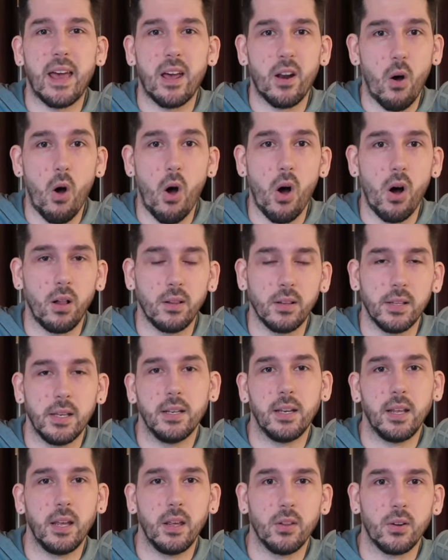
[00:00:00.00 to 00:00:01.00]
at all
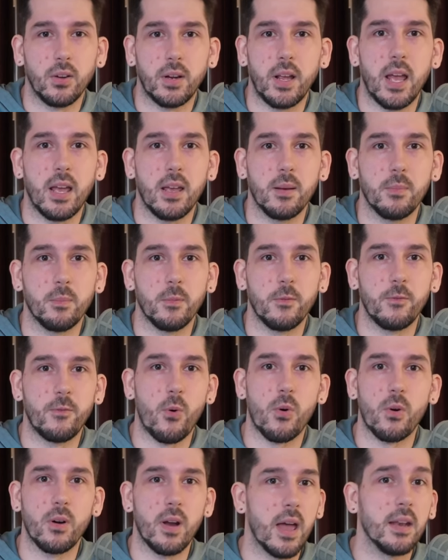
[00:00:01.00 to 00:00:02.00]
in either game
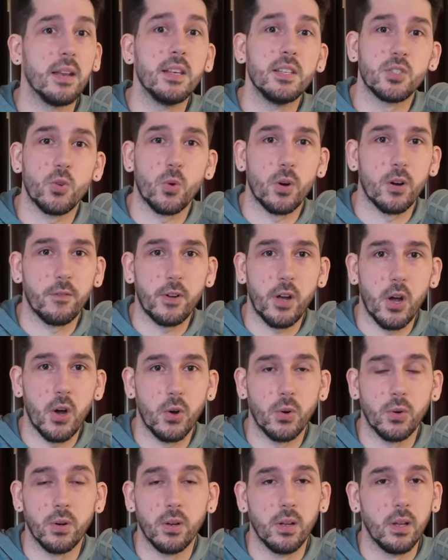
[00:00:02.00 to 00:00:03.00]
for any sort of
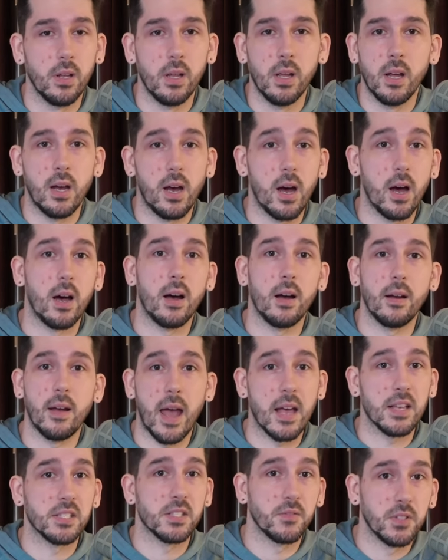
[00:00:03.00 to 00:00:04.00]
code
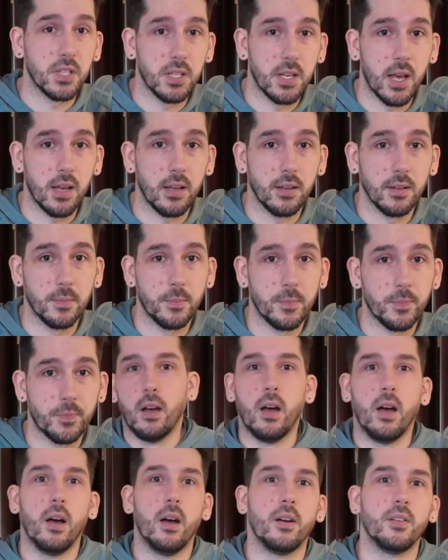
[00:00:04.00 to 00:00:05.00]
as of today.
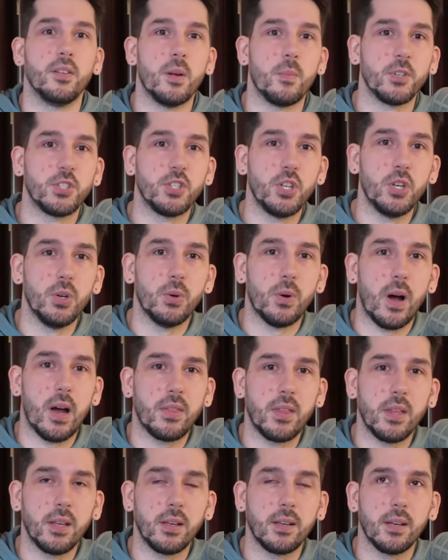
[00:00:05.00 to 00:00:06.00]
Number two,
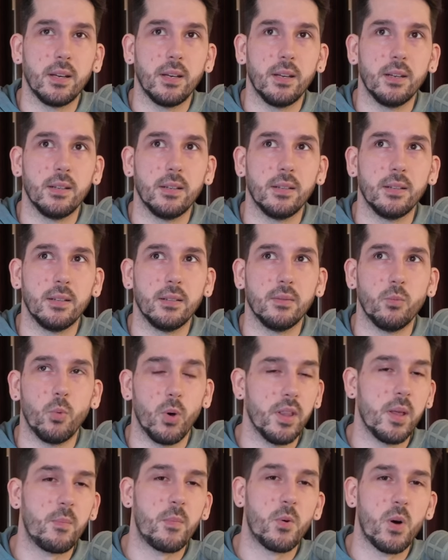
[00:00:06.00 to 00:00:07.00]

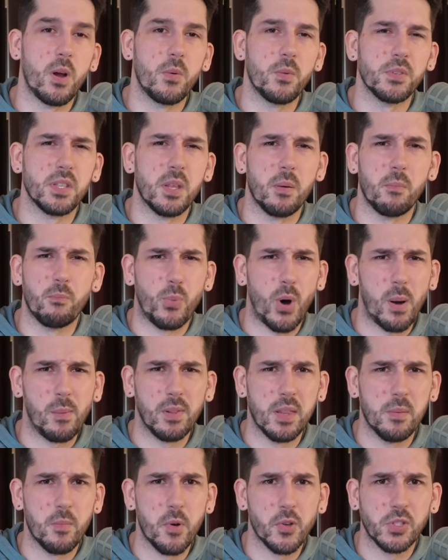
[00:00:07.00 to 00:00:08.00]
number one was probably
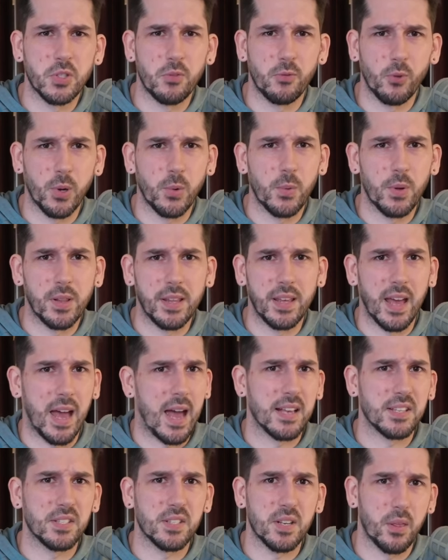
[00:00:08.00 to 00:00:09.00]
the most frequently
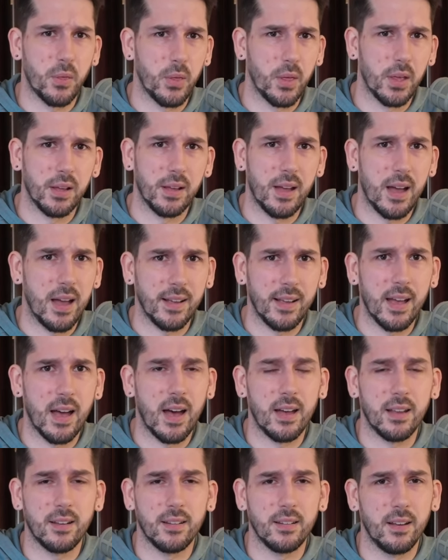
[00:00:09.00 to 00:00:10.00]
asked thing I
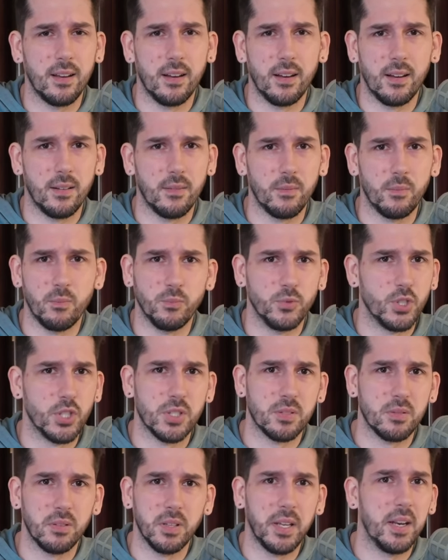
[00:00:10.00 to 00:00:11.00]
got,
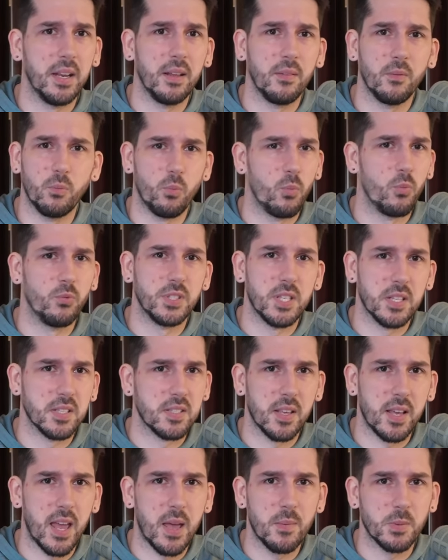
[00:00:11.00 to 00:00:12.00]
just leading since
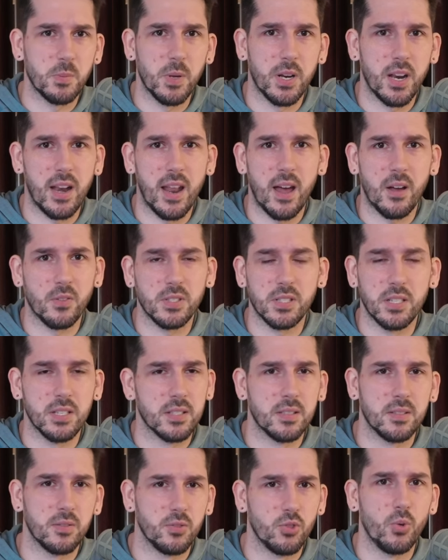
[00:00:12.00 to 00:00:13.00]
the game has been announced,
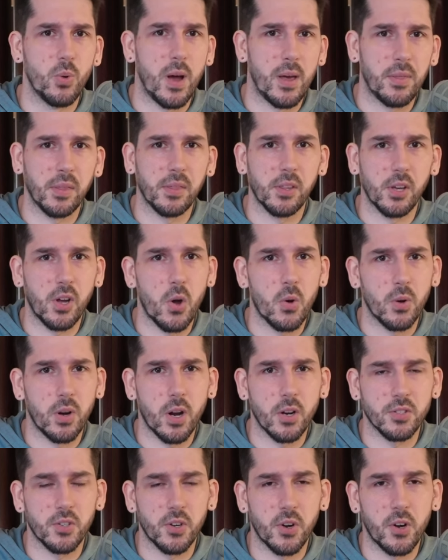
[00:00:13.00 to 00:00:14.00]
is do I think the code
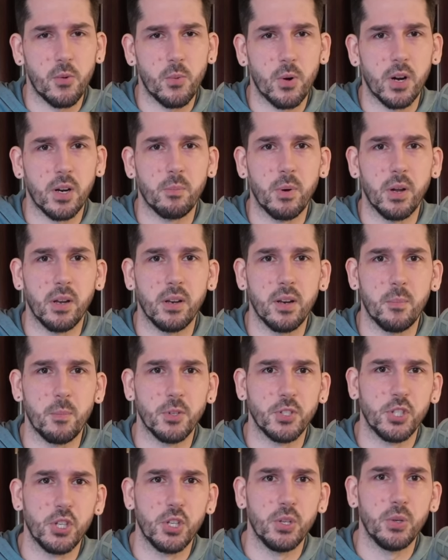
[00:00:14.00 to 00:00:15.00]
cards are going to work? But number
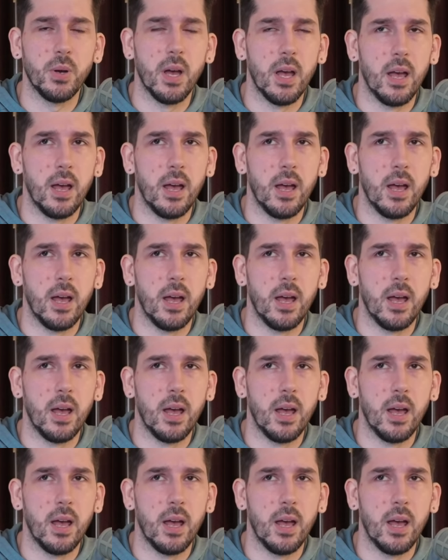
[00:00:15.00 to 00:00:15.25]
two,